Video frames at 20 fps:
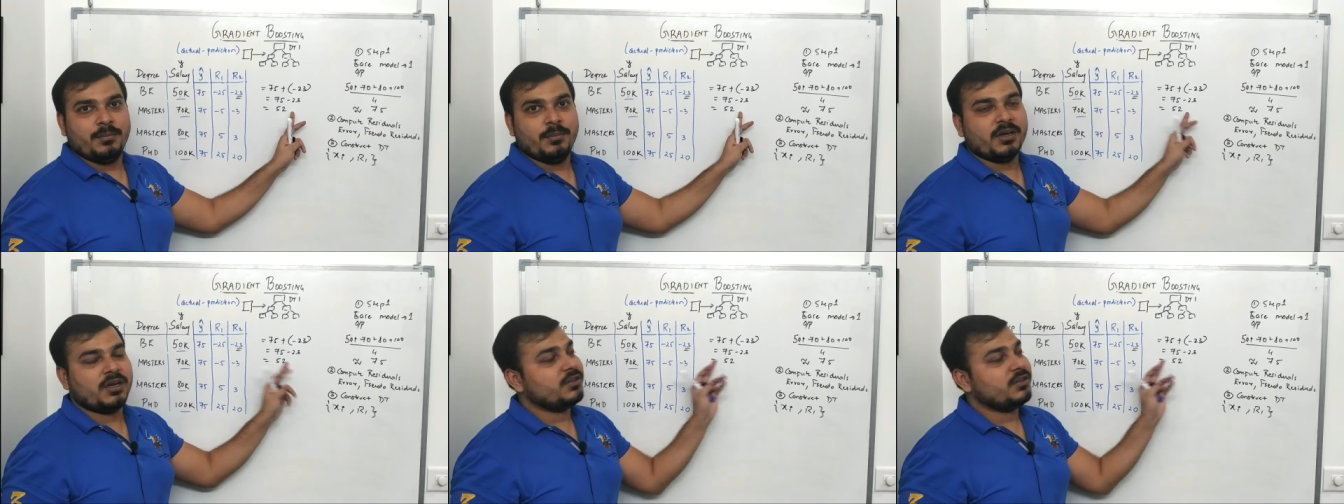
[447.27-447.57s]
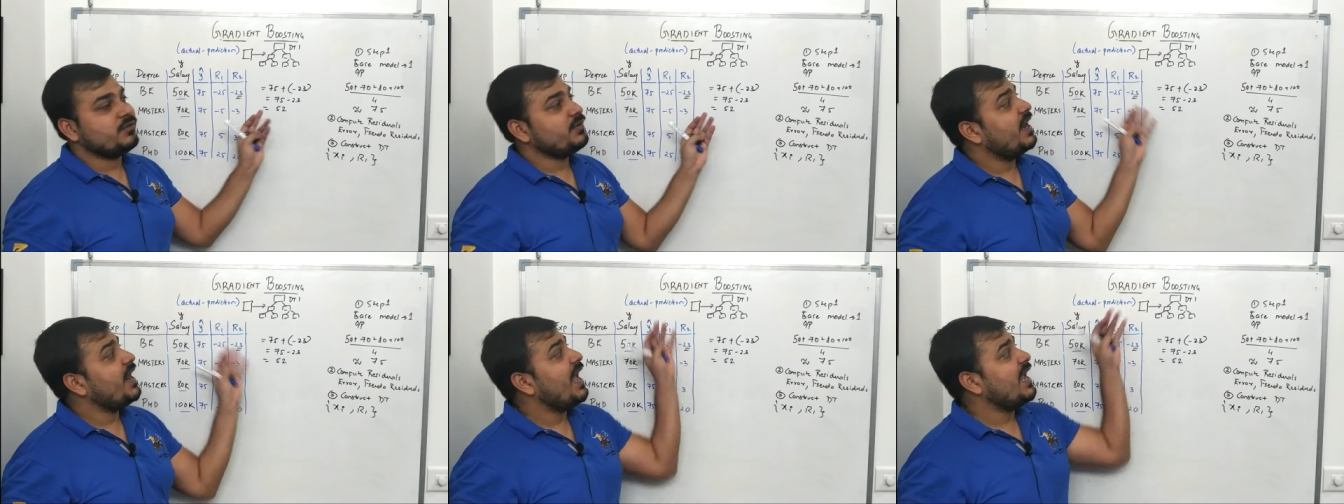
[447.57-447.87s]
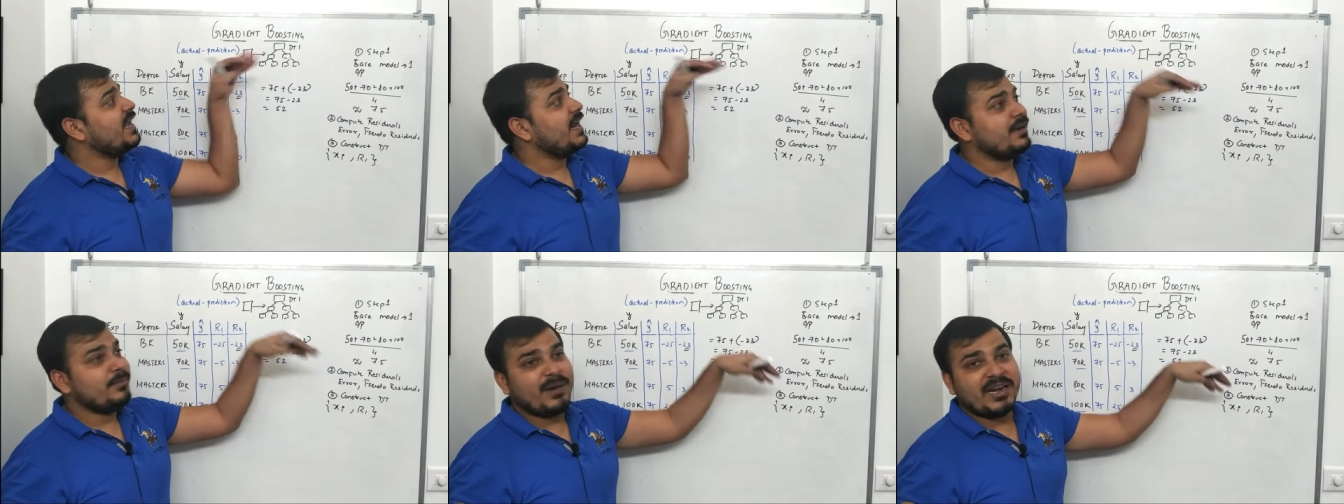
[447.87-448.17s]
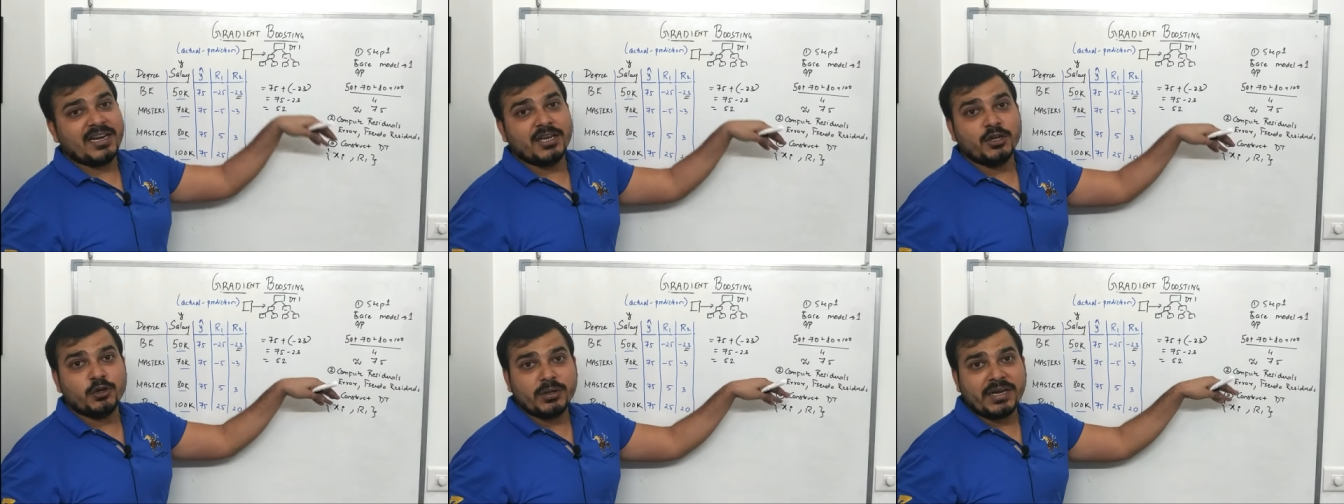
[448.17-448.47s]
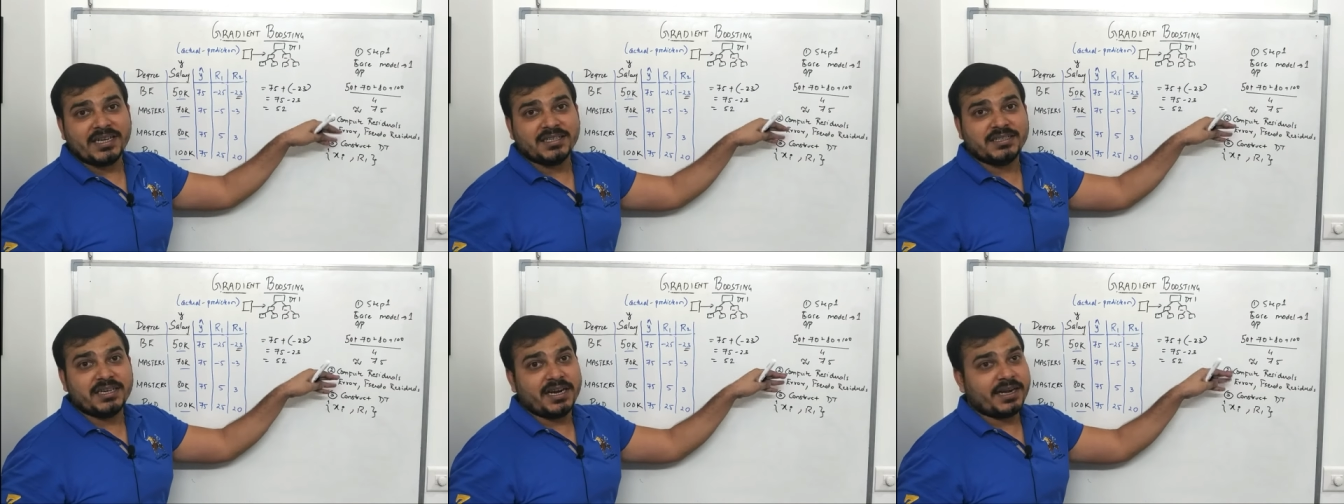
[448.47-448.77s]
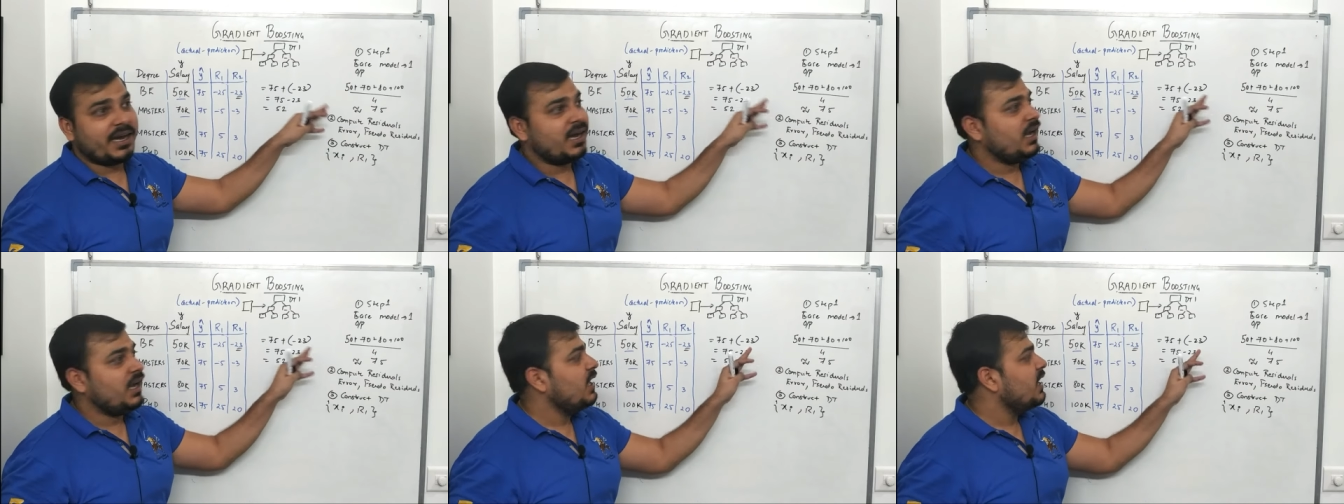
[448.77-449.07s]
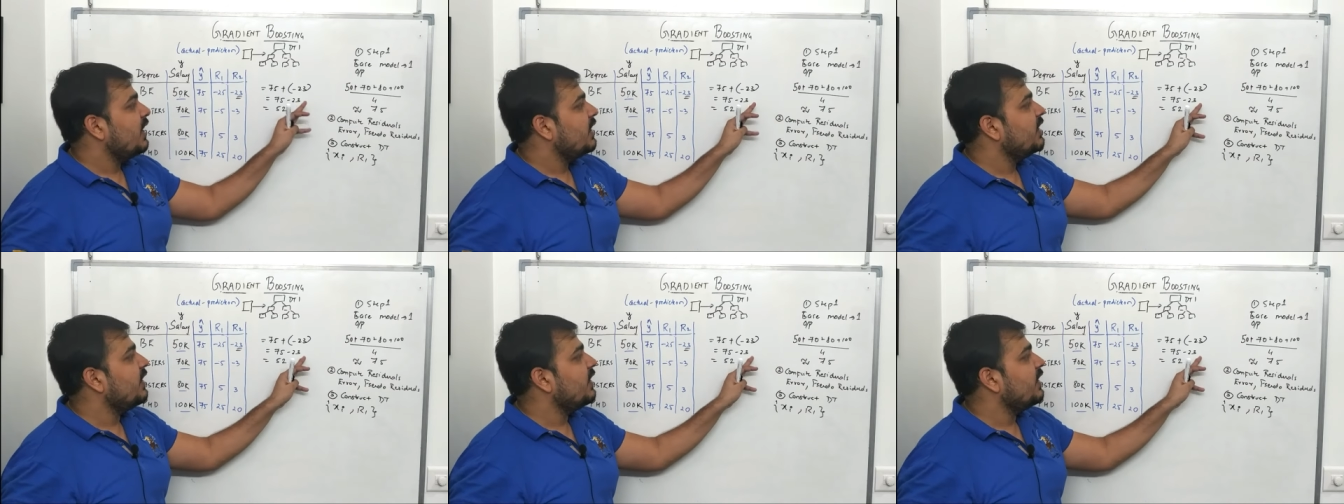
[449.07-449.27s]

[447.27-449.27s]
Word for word: because when I get my new test data,